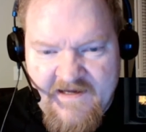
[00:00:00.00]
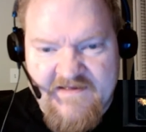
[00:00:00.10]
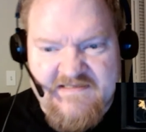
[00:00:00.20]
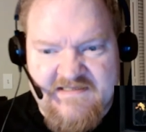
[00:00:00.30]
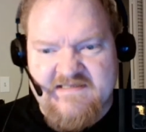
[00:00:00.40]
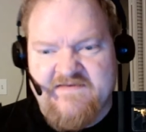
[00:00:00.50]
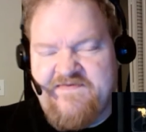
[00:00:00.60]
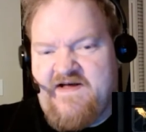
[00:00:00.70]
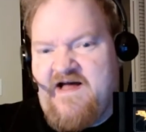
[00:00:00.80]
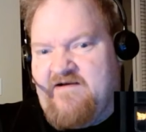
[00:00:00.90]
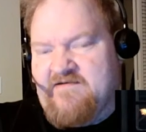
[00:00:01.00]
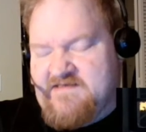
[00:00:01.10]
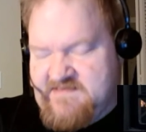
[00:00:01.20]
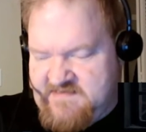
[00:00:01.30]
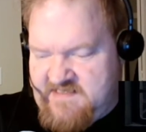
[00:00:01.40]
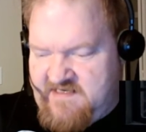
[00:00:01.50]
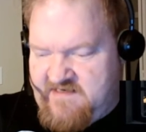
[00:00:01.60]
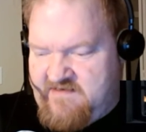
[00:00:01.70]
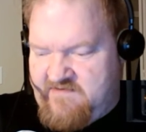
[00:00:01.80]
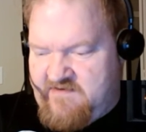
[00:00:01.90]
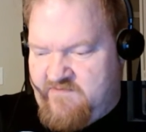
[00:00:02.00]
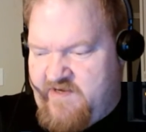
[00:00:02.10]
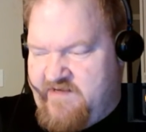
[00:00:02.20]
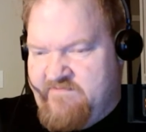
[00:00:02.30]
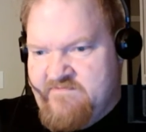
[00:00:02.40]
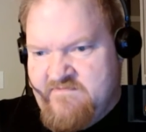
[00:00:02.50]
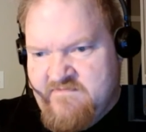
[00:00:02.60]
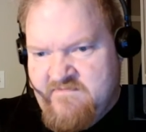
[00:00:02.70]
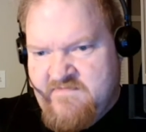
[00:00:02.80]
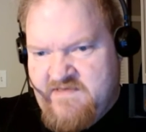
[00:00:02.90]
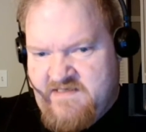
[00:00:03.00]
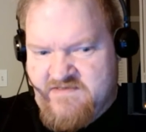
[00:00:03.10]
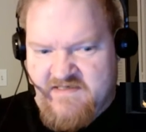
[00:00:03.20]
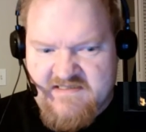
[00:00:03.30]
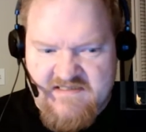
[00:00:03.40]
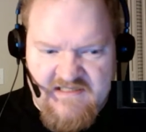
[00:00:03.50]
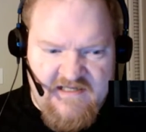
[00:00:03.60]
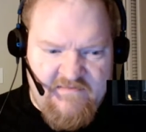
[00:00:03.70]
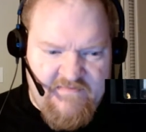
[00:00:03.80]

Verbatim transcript: This is a file, this is not a, a web address.